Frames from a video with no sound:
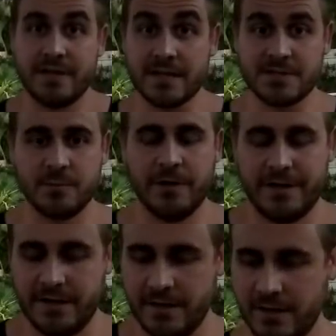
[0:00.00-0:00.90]
the next
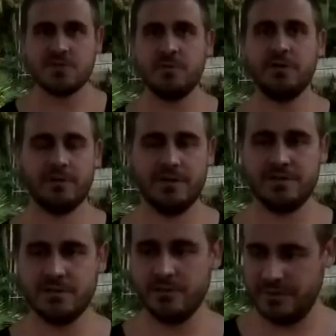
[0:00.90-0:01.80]
one, so what you're going to
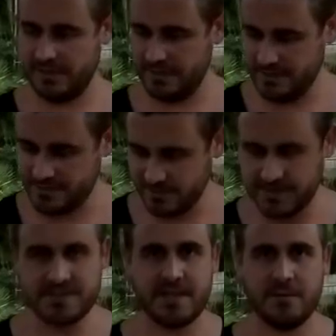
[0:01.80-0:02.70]
do is,
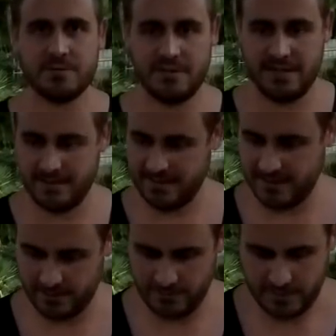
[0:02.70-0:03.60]
let's say I was laying
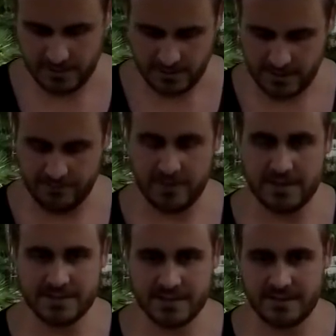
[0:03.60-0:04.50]
down, have your
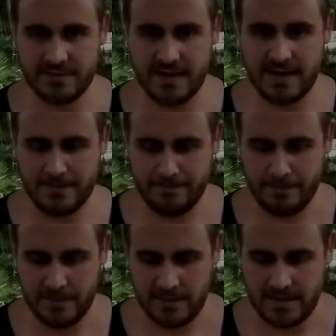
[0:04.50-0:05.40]
hands like that,
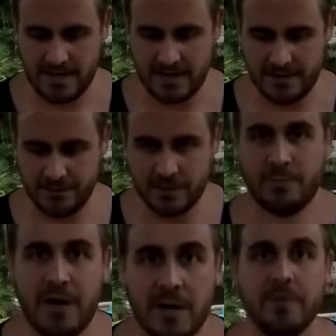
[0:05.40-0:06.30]
and you're going to
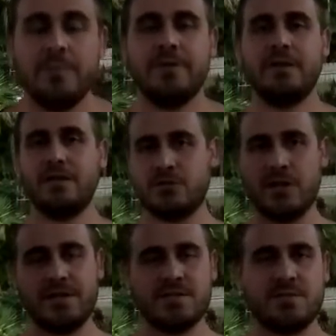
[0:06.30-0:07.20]
pop up and
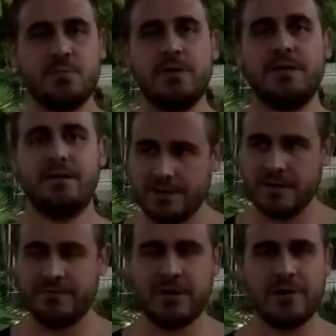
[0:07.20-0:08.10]
try to sprint.
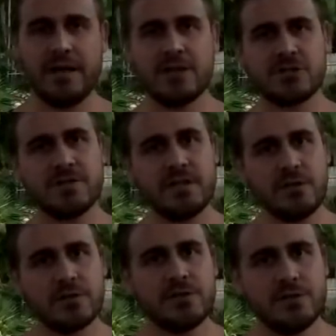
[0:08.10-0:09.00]
A variation that
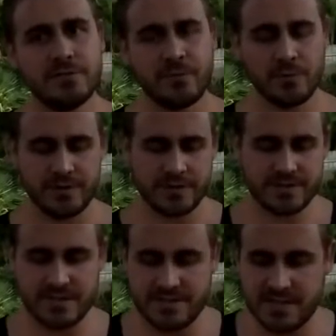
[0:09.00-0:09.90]
you can do for
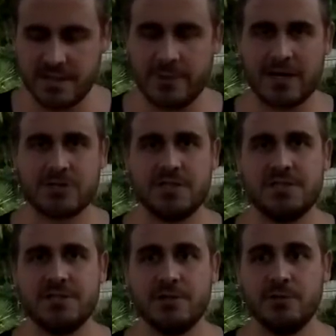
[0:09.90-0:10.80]
this is that you actually
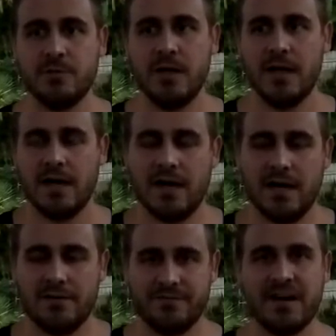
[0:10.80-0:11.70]
do
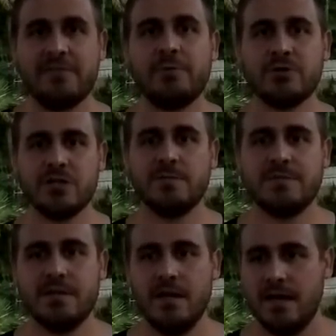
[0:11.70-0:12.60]
5
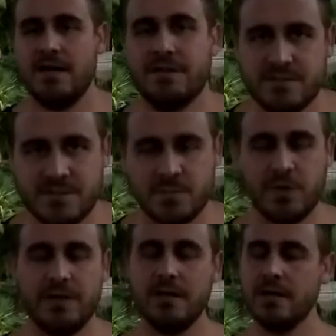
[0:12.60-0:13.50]
push-ups and then
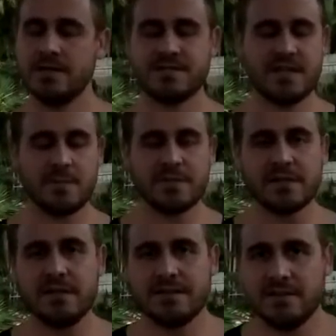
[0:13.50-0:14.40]
sprint. Same
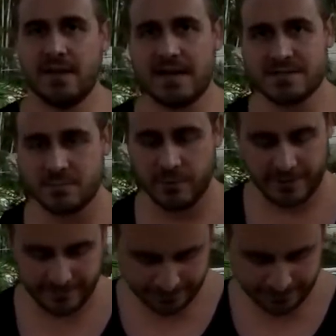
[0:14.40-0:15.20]
thing like the last one.